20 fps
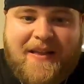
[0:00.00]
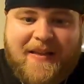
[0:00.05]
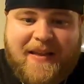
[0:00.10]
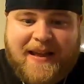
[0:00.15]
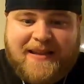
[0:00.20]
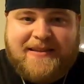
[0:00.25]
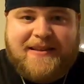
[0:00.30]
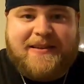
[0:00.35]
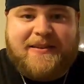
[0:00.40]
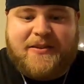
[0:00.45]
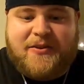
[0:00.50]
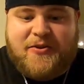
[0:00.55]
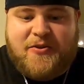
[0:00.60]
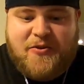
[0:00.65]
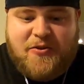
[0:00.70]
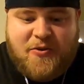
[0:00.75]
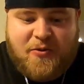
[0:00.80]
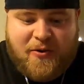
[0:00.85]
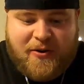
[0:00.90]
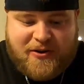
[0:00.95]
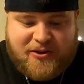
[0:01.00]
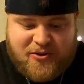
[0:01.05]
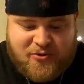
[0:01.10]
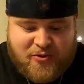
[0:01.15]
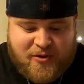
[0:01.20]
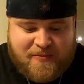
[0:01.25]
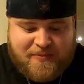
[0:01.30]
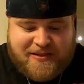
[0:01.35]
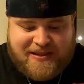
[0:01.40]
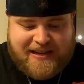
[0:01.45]
That's like the New York
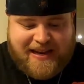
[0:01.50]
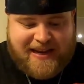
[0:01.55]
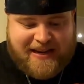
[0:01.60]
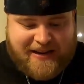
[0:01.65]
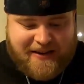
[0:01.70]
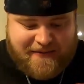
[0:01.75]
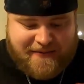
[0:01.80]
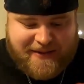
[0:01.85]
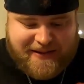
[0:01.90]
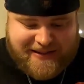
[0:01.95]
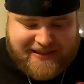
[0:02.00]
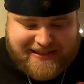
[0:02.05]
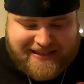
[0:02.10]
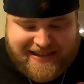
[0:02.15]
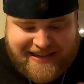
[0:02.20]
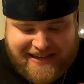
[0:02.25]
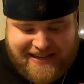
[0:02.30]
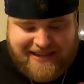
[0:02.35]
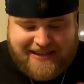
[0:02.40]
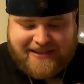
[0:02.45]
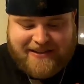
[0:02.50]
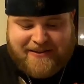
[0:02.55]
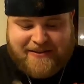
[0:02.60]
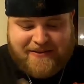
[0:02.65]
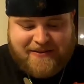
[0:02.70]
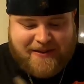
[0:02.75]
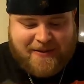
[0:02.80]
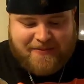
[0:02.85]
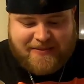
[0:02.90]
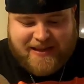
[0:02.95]
strip steak of the sea,
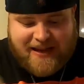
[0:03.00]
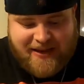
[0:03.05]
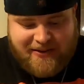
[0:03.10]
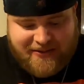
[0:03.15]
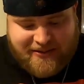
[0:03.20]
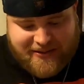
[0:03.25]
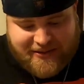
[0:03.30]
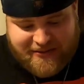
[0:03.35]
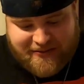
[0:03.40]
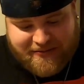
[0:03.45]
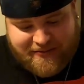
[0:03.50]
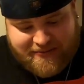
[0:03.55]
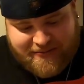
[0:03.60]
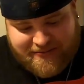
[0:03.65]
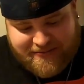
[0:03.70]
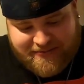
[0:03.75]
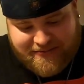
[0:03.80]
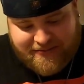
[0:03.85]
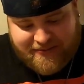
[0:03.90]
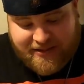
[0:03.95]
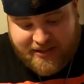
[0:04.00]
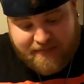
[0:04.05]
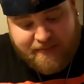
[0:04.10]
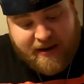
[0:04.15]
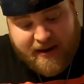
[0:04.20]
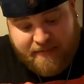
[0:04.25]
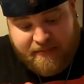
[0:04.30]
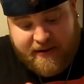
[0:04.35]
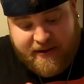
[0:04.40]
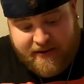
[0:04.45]
dude, I'm telling you. This
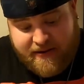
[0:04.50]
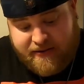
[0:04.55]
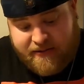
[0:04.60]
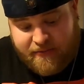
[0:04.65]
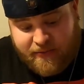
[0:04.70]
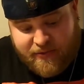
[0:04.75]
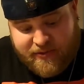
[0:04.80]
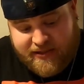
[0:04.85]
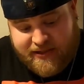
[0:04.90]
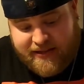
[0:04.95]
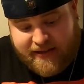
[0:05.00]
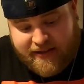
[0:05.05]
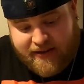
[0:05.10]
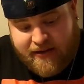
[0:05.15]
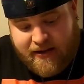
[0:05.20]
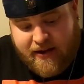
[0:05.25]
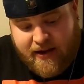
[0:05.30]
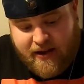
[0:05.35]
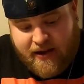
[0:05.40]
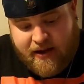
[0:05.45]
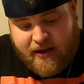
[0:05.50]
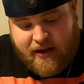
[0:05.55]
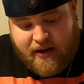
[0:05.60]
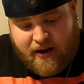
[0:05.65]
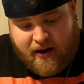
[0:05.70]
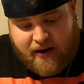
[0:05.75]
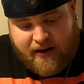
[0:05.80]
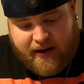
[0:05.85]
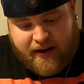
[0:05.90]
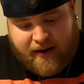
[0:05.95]
might be good, we'll see.
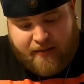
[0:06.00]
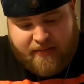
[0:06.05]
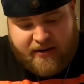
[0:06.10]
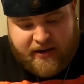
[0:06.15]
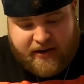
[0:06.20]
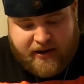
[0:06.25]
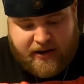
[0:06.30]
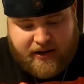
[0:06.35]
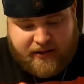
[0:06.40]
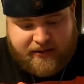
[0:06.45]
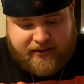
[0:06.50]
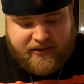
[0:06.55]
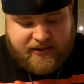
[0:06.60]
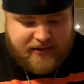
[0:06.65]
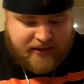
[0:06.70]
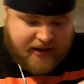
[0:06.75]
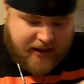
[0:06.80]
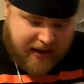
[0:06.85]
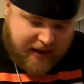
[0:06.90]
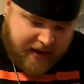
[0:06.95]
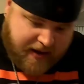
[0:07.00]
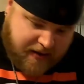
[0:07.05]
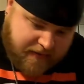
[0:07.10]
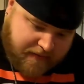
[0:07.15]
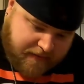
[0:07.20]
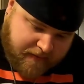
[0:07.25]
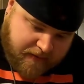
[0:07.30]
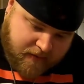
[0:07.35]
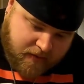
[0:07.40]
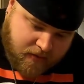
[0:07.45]
All right, I'm gonna cut this in half.
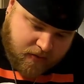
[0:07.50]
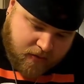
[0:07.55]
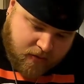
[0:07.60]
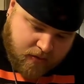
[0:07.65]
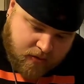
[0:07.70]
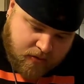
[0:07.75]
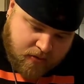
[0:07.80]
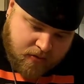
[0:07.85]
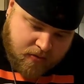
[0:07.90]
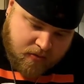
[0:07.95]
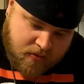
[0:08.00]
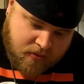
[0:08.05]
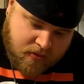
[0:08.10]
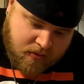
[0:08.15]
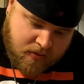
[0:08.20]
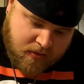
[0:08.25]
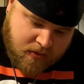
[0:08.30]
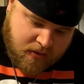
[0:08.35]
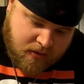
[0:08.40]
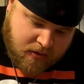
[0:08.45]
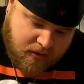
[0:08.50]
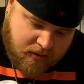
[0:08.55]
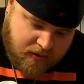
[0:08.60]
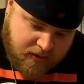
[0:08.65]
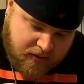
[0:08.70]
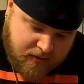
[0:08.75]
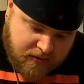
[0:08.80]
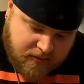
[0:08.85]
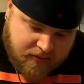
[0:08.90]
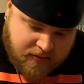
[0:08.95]

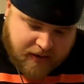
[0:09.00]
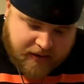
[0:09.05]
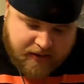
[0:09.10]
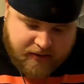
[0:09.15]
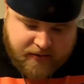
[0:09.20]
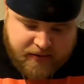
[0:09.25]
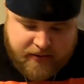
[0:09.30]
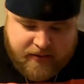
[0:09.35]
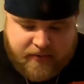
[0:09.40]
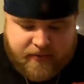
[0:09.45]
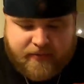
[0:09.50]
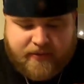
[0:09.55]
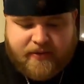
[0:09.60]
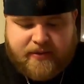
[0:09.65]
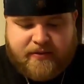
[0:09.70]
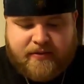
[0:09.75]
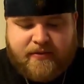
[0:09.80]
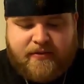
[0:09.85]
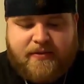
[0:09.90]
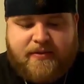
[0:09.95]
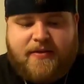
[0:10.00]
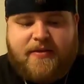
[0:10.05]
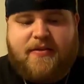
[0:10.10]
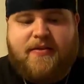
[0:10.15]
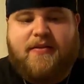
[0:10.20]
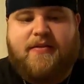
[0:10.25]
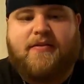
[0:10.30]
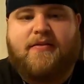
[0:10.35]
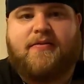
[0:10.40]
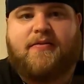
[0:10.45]
Huh? I don't know.
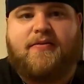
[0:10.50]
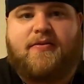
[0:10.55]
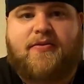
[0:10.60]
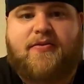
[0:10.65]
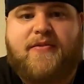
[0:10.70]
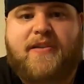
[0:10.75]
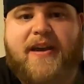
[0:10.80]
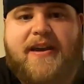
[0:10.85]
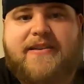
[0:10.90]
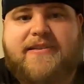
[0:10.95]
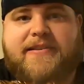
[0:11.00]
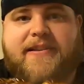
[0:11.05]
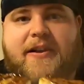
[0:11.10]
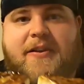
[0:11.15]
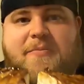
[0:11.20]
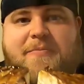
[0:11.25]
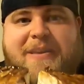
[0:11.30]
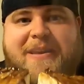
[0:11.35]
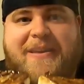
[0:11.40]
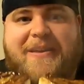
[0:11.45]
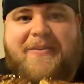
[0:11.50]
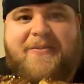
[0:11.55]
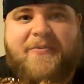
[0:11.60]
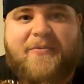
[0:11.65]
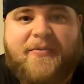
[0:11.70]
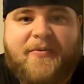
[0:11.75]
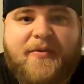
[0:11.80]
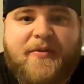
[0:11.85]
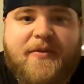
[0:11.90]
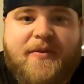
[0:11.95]
You guys tell me.
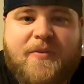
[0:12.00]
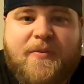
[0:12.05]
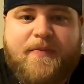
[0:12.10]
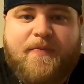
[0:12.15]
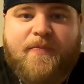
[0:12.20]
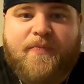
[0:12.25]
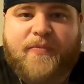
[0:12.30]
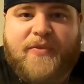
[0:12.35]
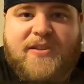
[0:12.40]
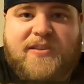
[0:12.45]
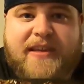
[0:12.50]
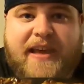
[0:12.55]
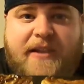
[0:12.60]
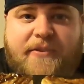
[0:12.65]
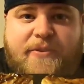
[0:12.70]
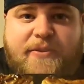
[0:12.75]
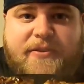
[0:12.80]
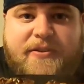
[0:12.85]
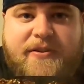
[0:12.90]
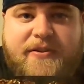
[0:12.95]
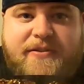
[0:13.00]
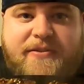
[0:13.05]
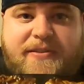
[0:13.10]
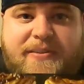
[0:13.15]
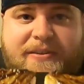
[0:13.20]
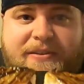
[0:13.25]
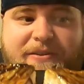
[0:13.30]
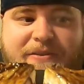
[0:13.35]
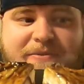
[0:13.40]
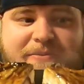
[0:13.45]
Does that look good to
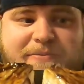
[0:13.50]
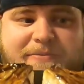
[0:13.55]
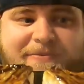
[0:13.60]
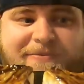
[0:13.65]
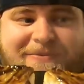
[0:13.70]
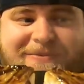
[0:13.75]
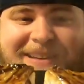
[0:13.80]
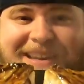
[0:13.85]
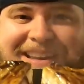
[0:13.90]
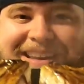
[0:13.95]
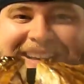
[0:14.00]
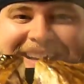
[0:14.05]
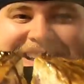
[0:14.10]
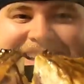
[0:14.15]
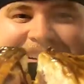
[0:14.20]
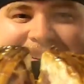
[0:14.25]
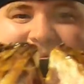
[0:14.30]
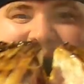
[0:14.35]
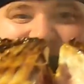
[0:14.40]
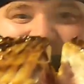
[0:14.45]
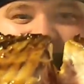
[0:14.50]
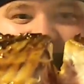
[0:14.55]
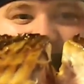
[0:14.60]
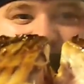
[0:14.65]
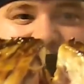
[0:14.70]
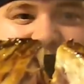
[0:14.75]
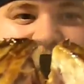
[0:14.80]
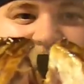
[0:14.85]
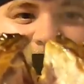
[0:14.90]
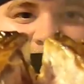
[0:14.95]
you? Would you
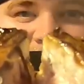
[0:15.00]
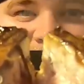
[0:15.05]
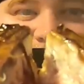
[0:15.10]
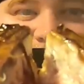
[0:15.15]
eat this